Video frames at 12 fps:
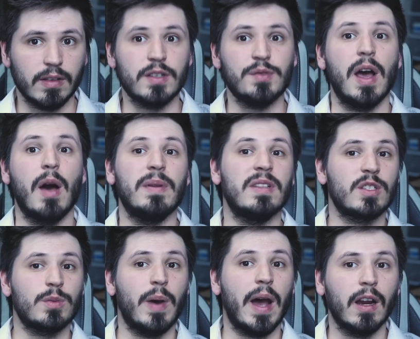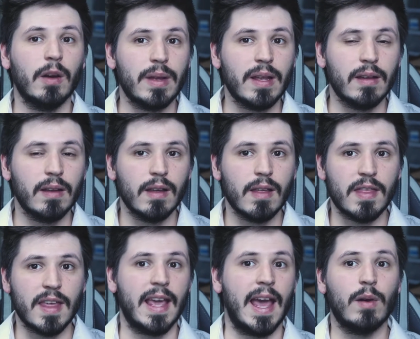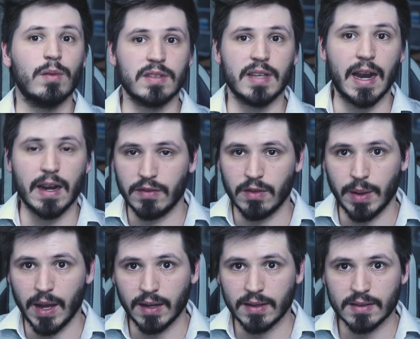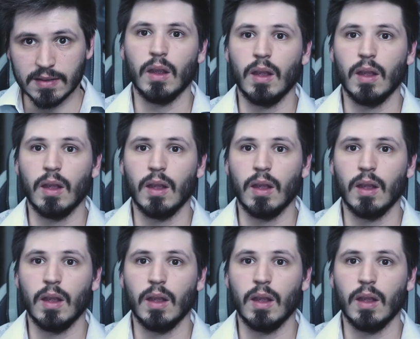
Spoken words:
to help inspire me, think outside of the box.